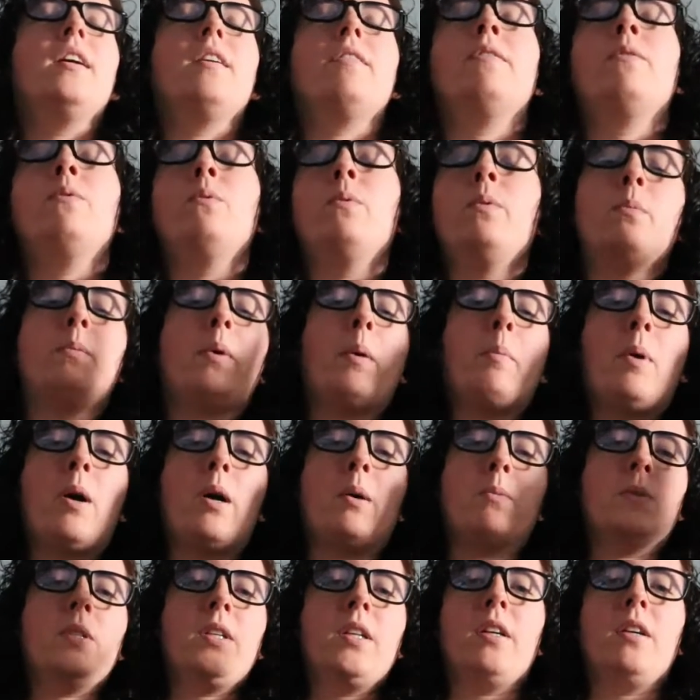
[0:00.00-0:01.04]
Even when my
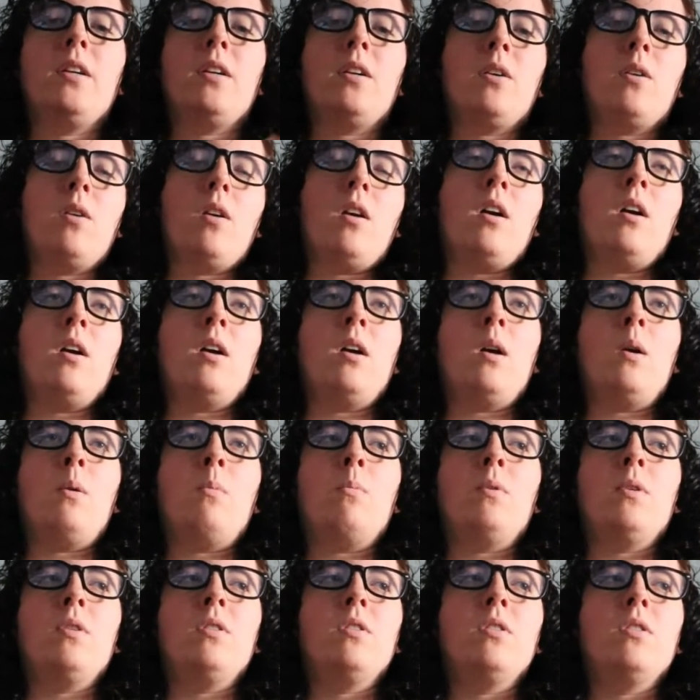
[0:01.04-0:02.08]
mom's here,
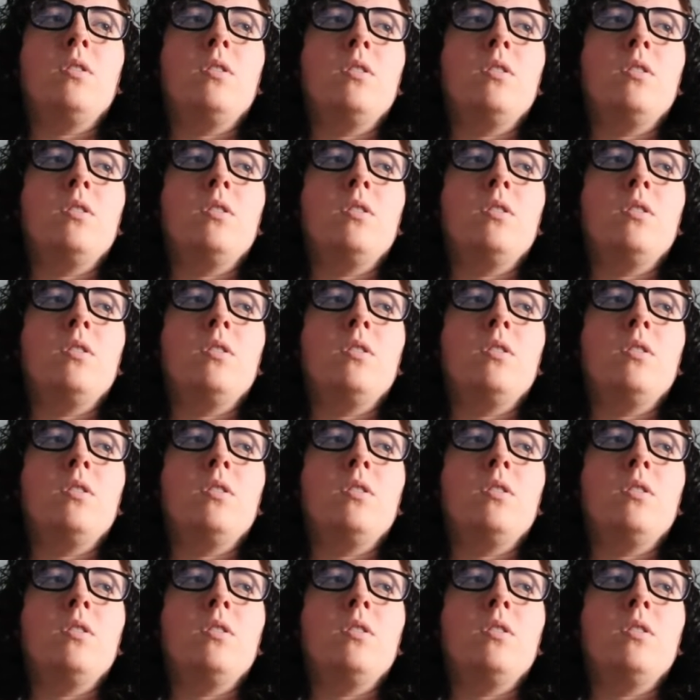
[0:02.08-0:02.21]
um,